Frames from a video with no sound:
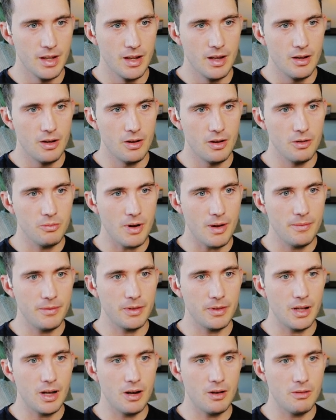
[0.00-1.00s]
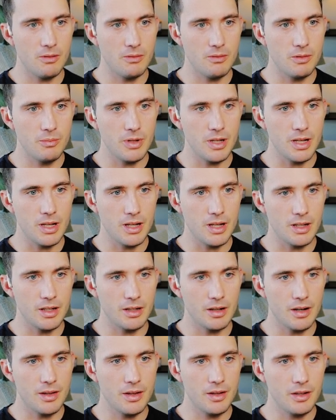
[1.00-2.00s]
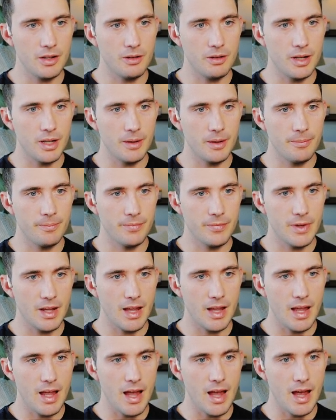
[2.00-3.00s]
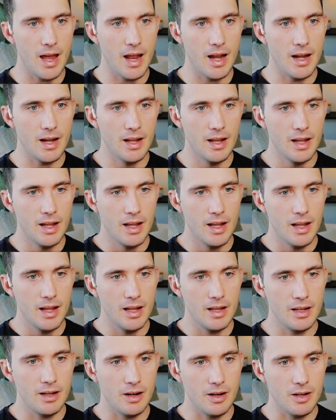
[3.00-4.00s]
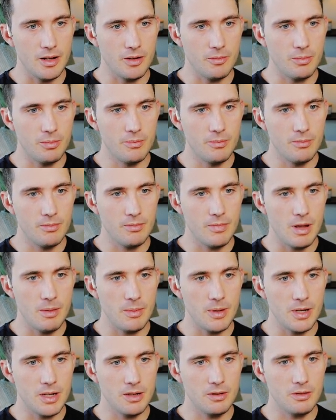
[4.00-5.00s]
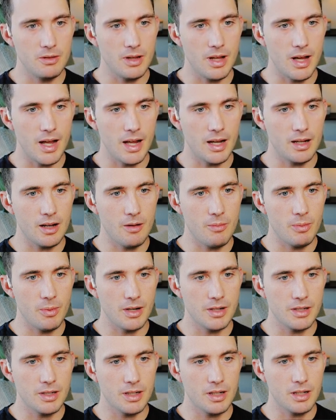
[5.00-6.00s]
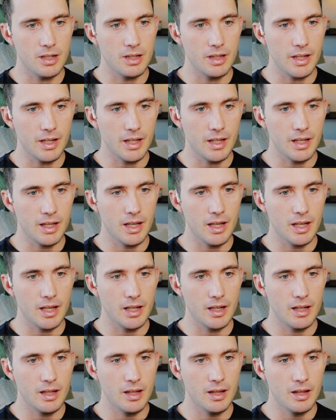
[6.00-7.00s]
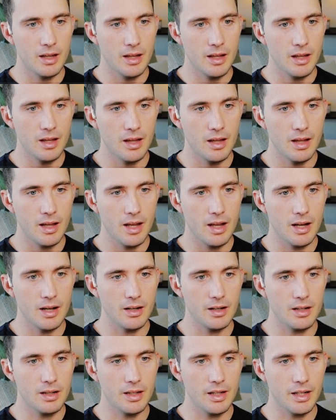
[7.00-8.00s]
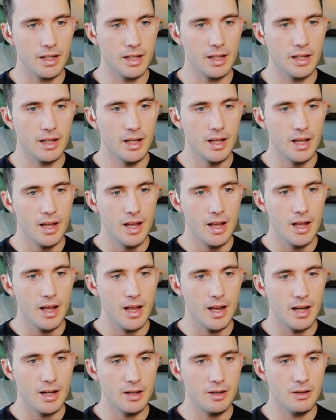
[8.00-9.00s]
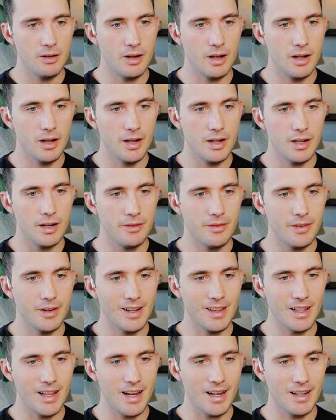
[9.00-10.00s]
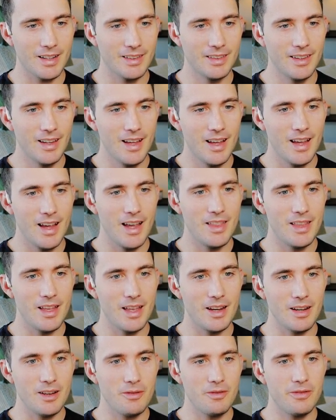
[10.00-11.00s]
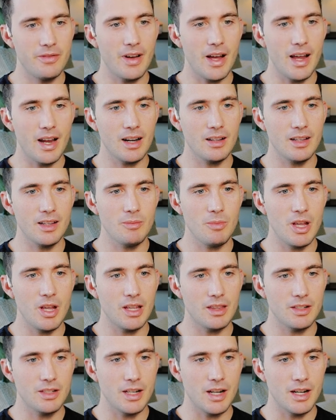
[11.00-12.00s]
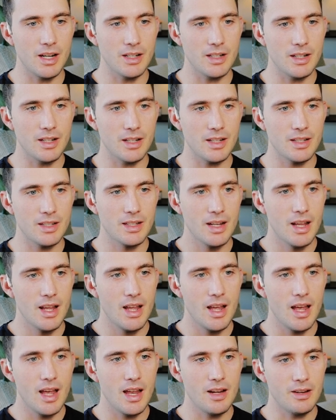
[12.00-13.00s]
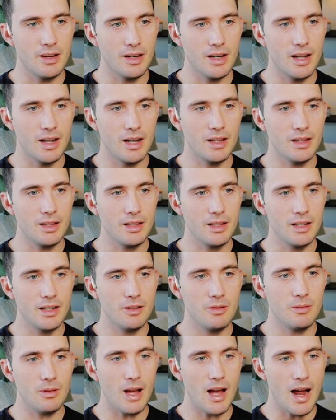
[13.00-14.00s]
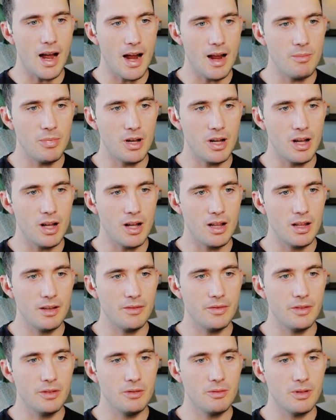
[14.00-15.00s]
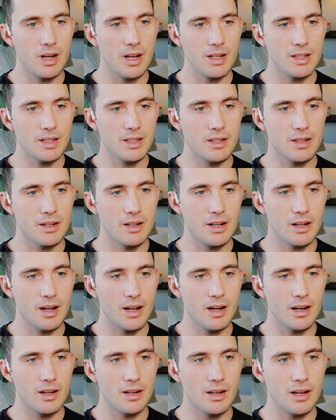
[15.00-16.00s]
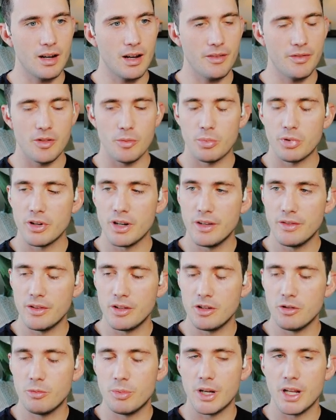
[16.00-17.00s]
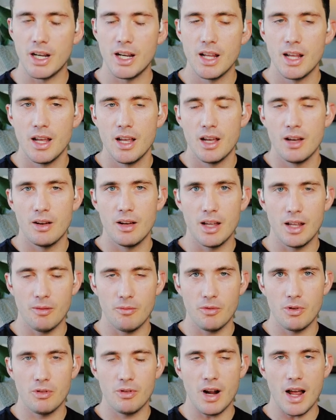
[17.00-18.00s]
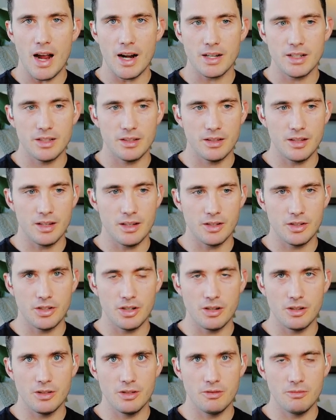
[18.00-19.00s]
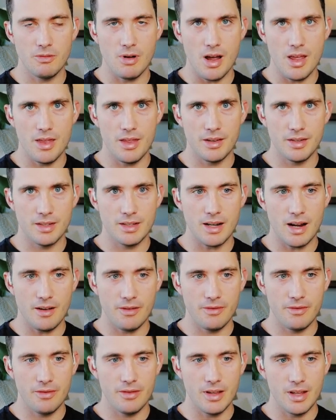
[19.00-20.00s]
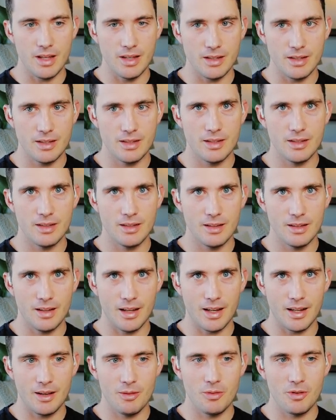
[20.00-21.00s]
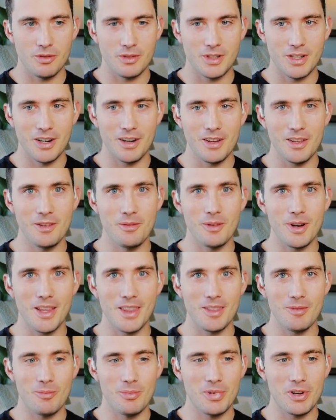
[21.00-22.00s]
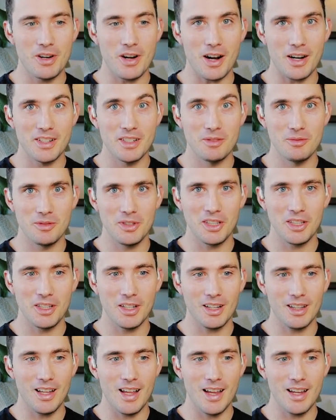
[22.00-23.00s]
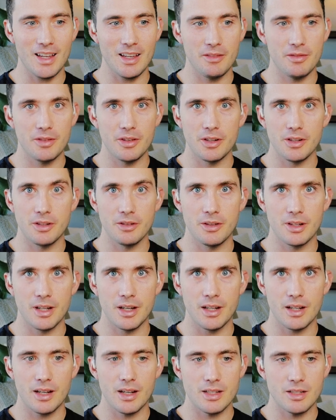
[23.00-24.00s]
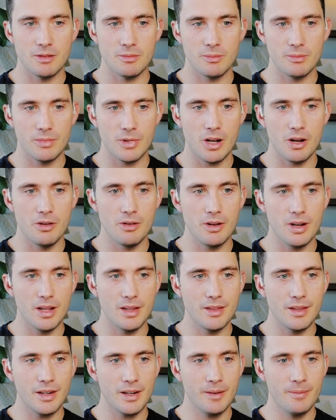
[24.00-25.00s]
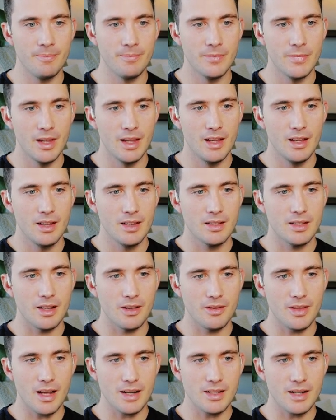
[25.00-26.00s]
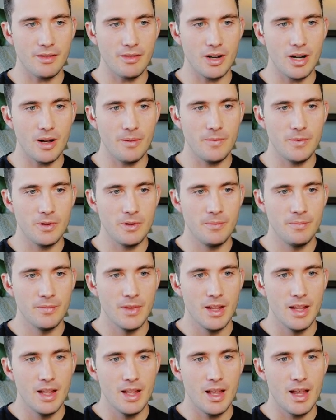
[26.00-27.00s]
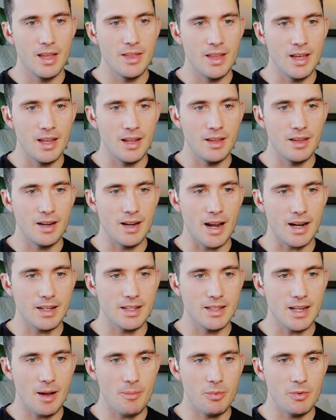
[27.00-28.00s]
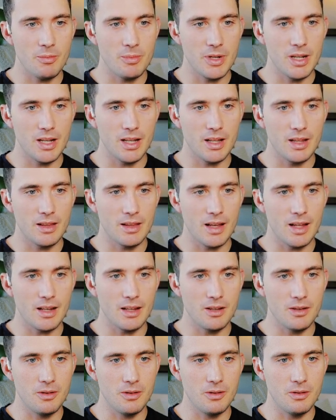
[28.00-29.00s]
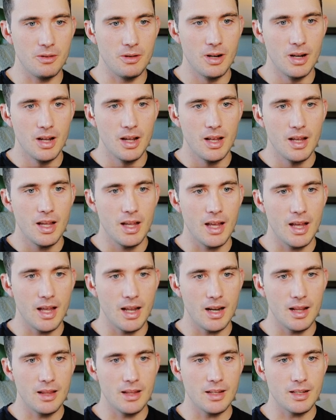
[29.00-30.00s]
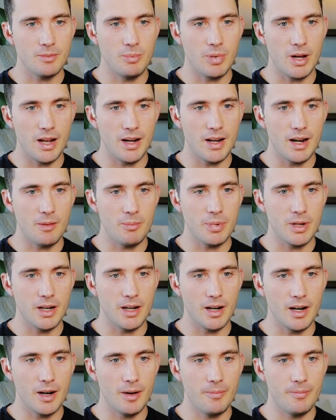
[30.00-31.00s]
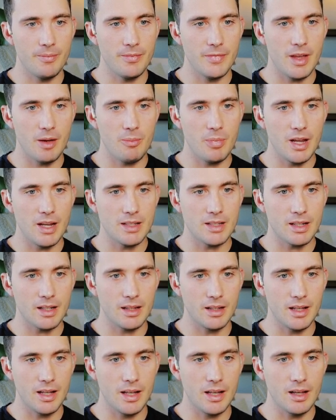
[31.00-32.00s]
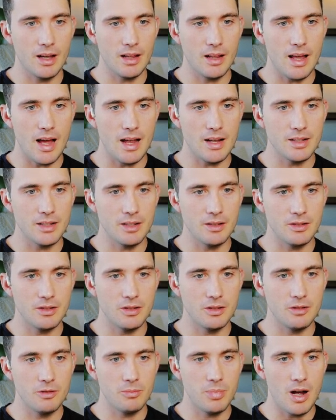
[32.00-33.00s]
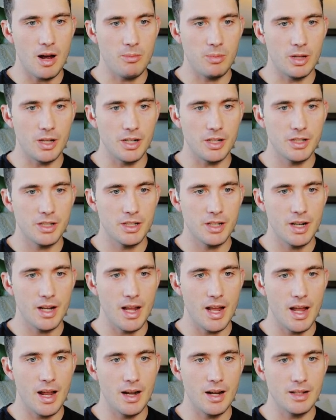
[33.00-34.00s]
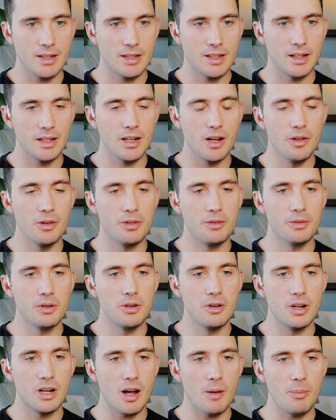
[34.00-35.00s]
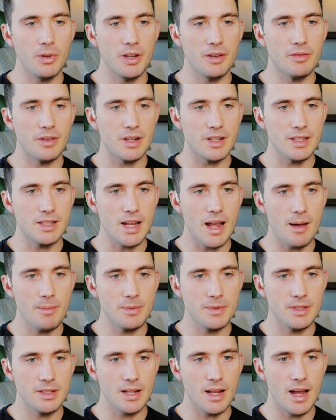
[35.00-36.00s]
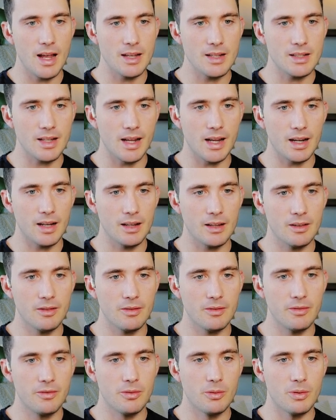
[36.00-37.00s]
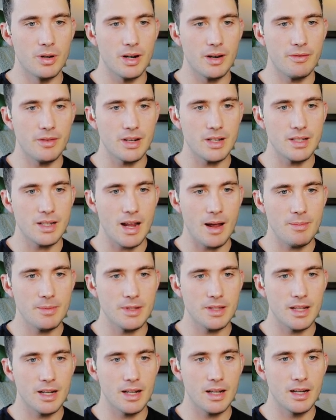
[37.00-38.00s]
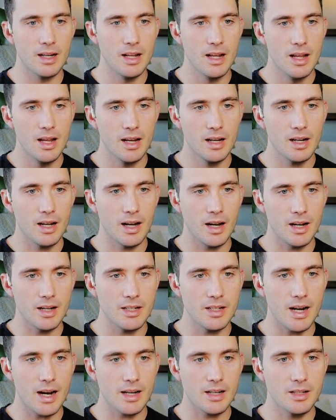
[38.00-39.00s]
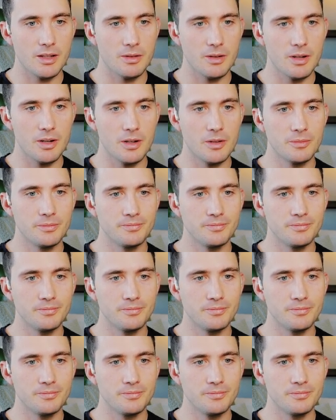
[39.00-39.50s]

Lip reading: Old Webflow would be you're in the GUI and, you maybe do like a bunch of clicking and you're clicking and you do 100 different clicks. And then you finally make the changes and you can hit a little eyeball if you want to turn it on and off the preview, but it won't actually show you what the stuff is. Like it won't show you what production will look like if you're doing any custom code in there. So that's not very helpful. And then the next step would be that you hit this button up here that basically allows you to publish. And it's going to go through a couple different steps. It has like 4 different steps that it kind of checks through.